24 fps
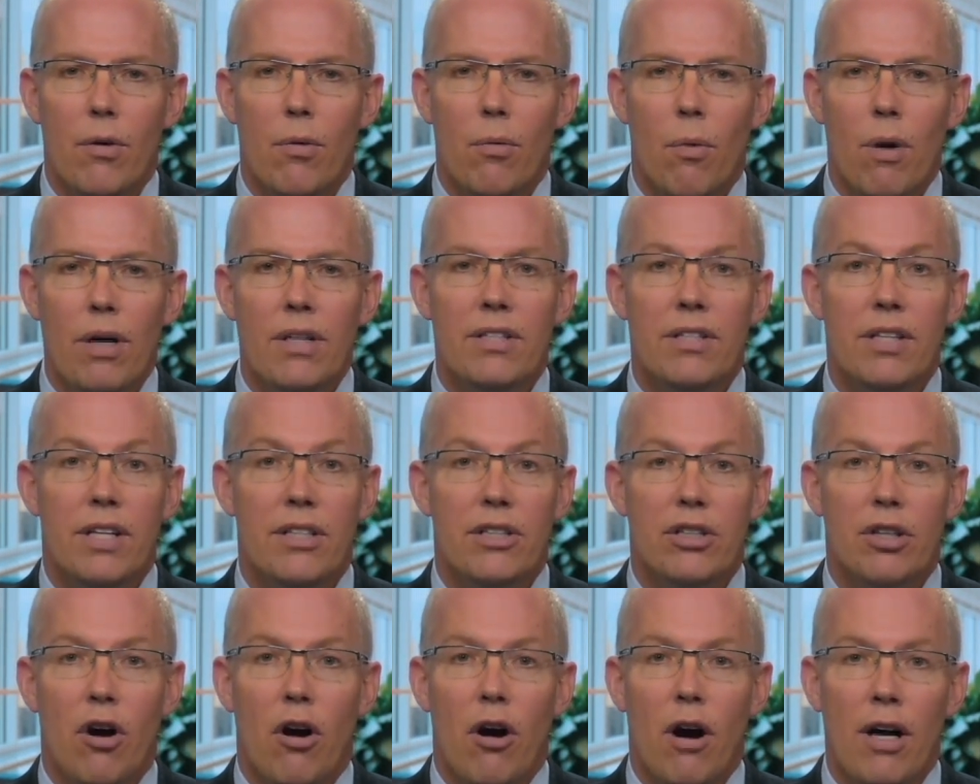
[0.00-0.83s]
One
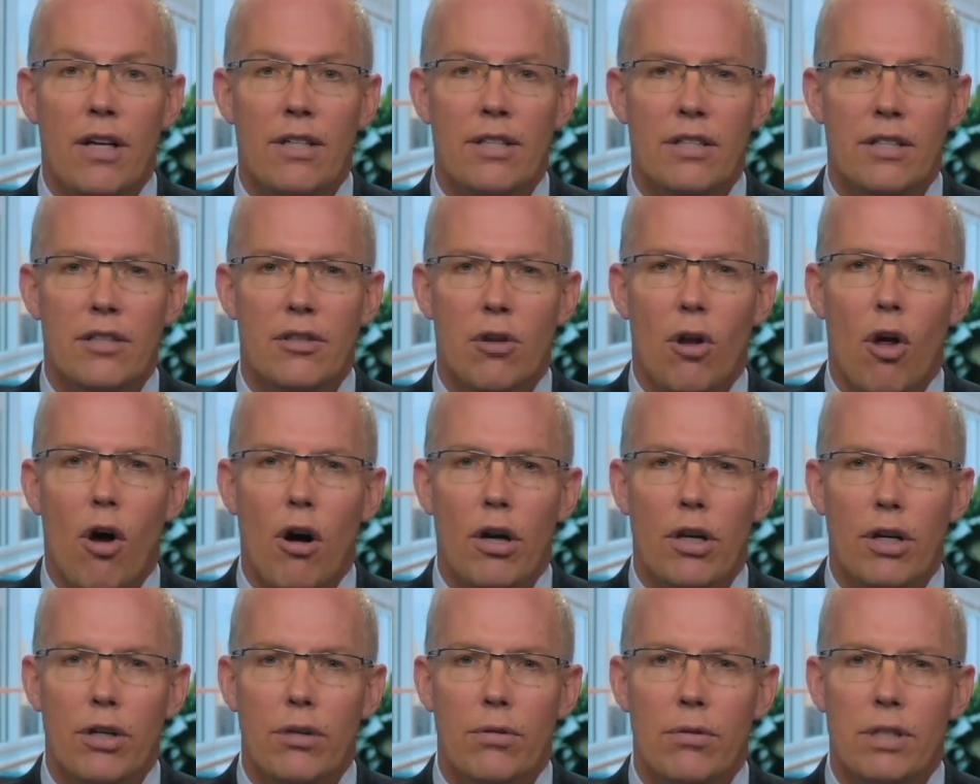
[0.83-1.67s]
such cause is
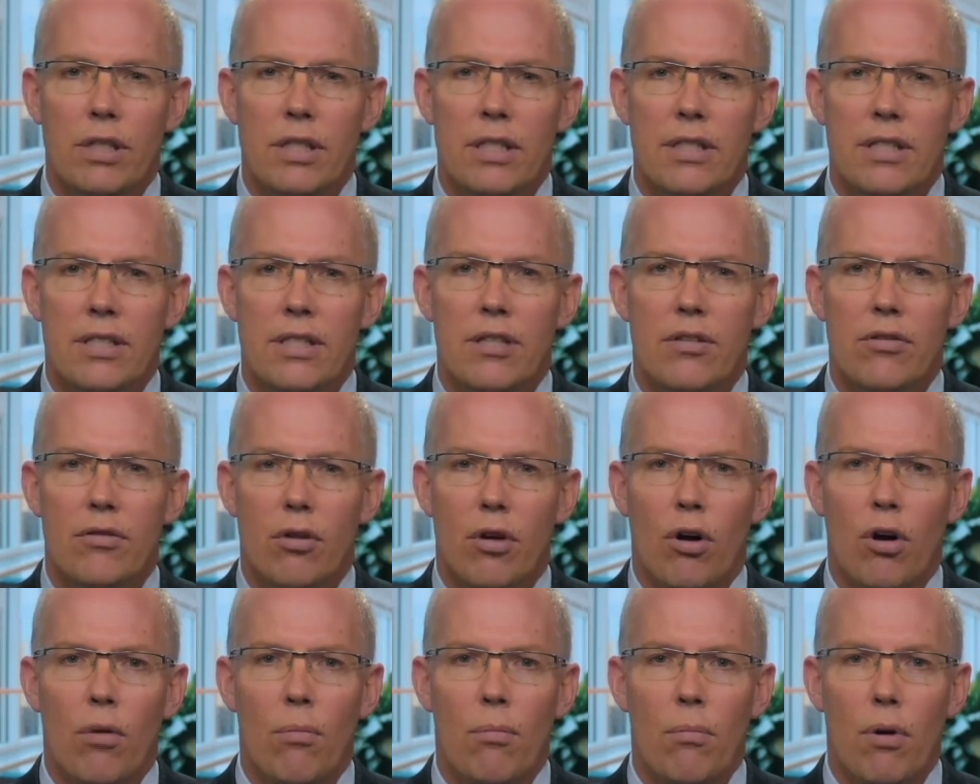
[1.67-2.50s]
long QT
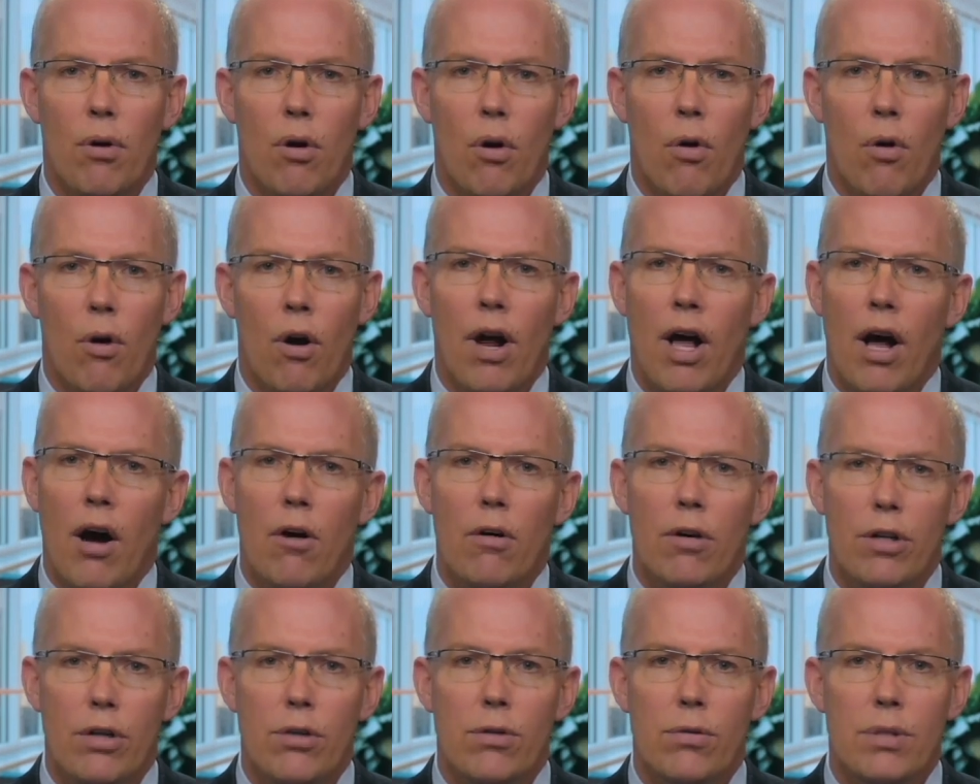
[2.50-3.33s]
syndrome, or
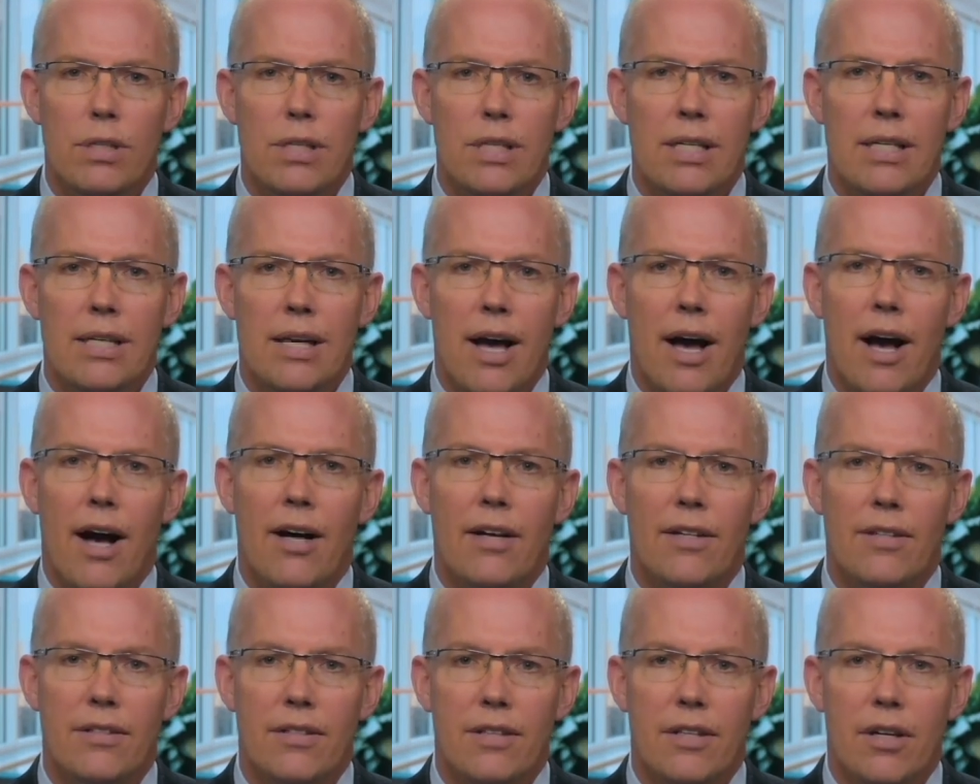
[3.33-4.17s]

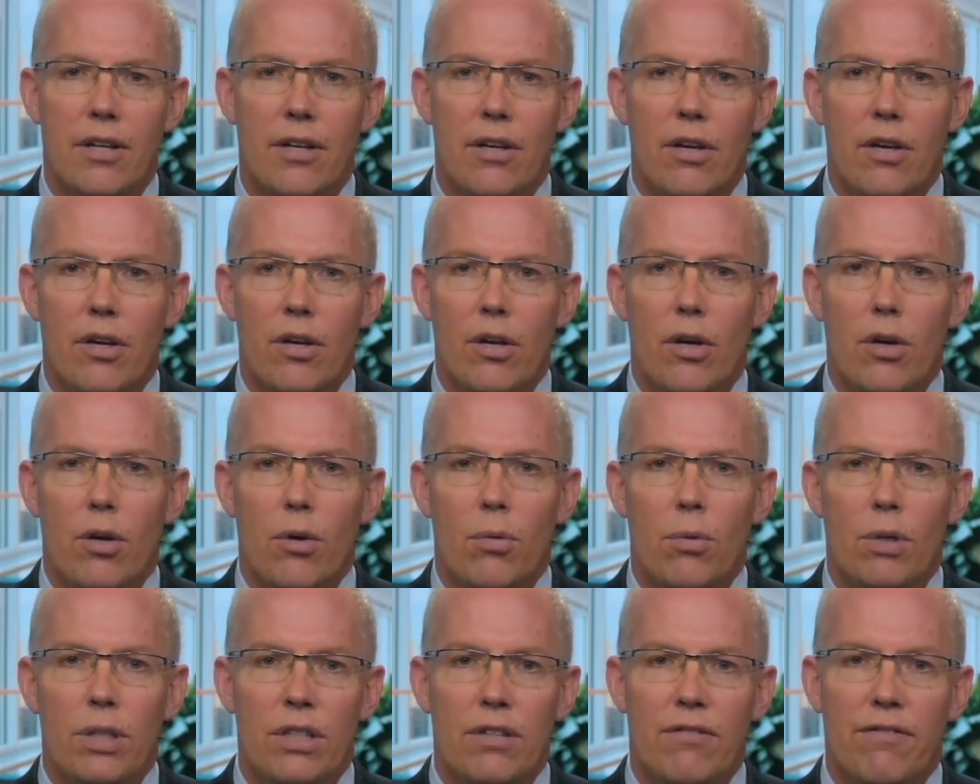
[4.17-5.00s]
LQTS,
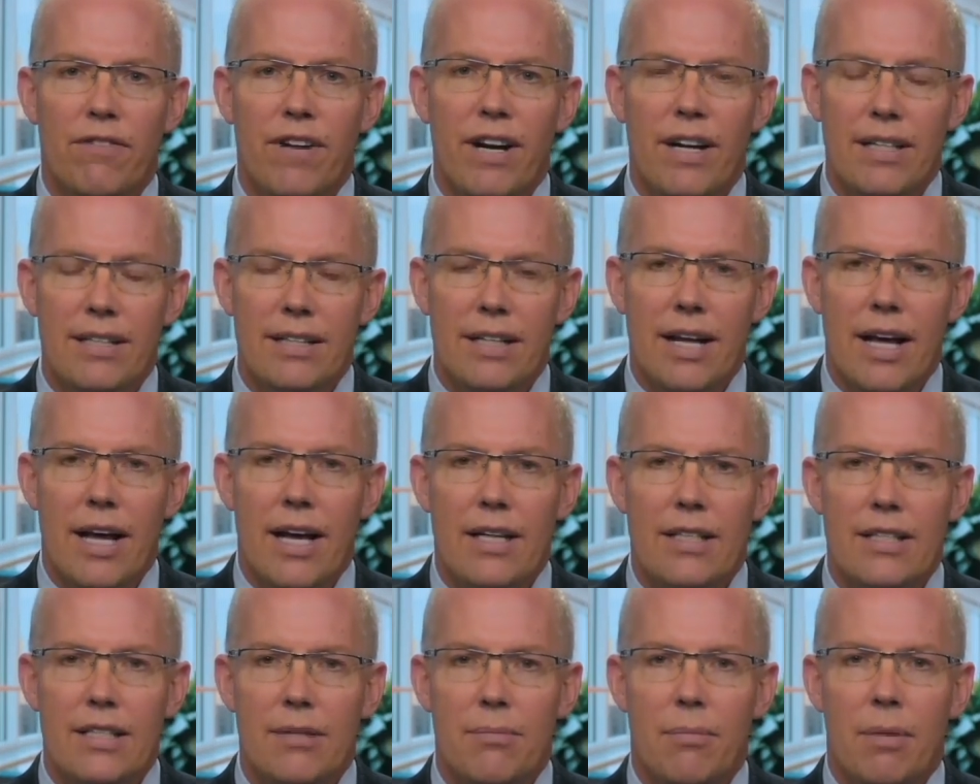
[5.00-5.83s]
which affects an
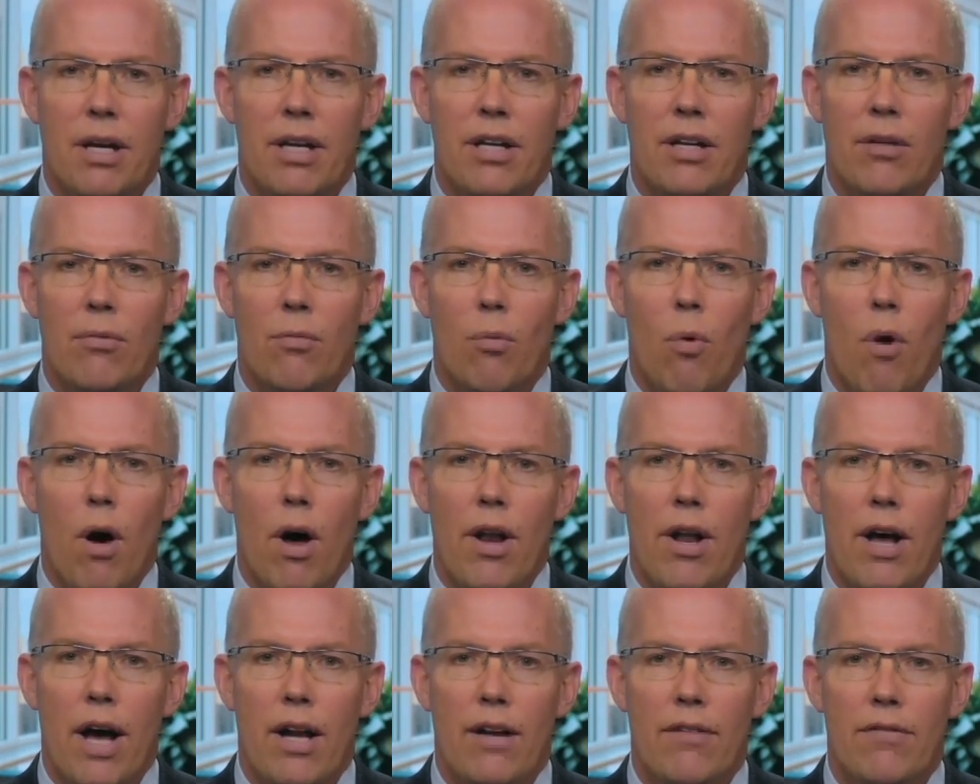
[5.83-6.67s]
estimated
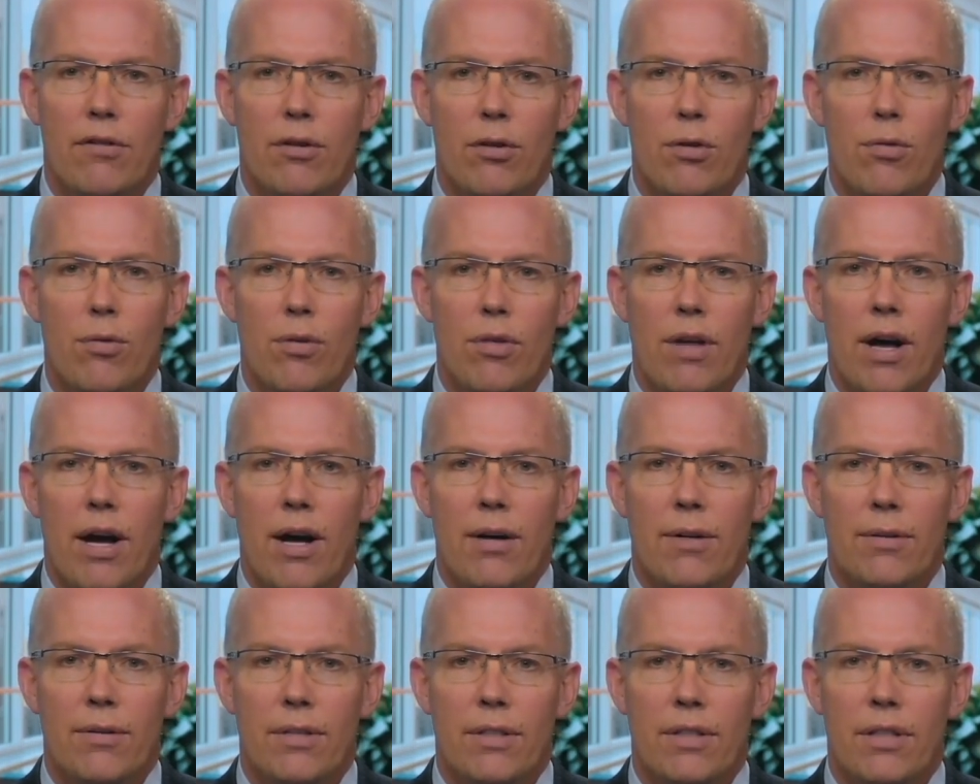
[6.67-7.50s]
1 out of
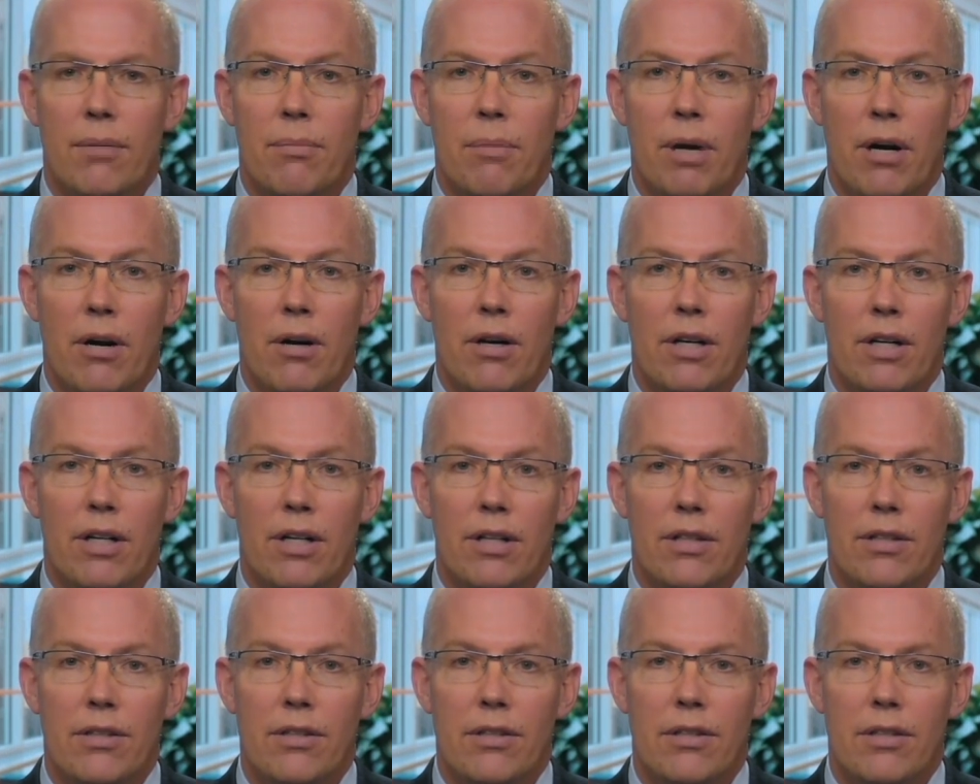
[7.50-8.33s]
2,000
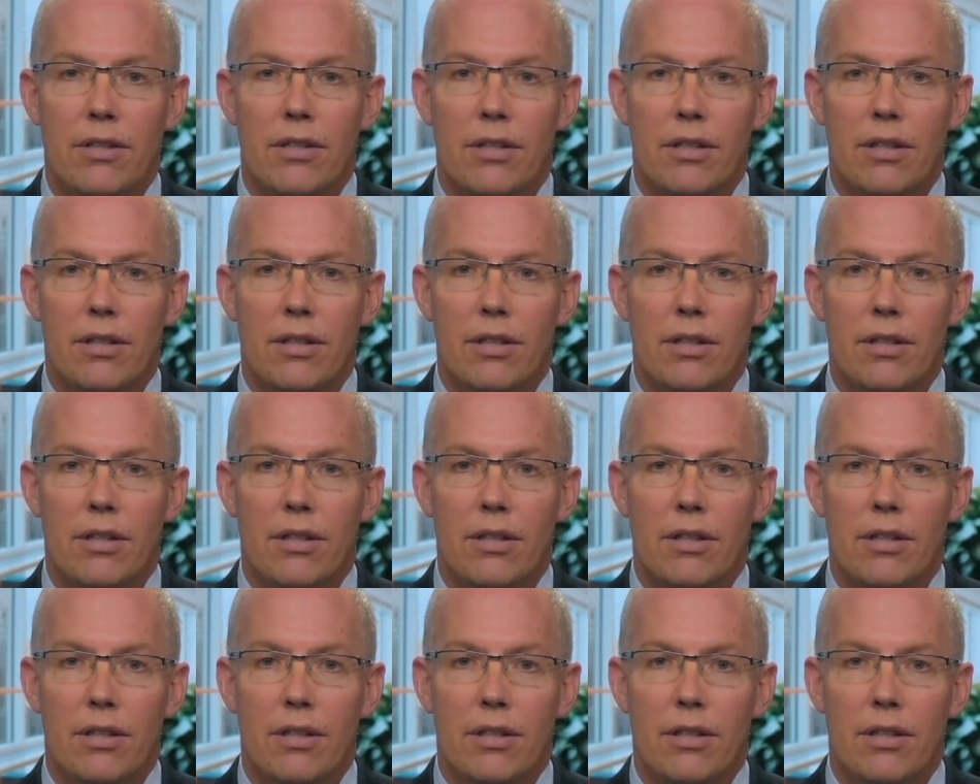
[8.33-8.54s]
Americans.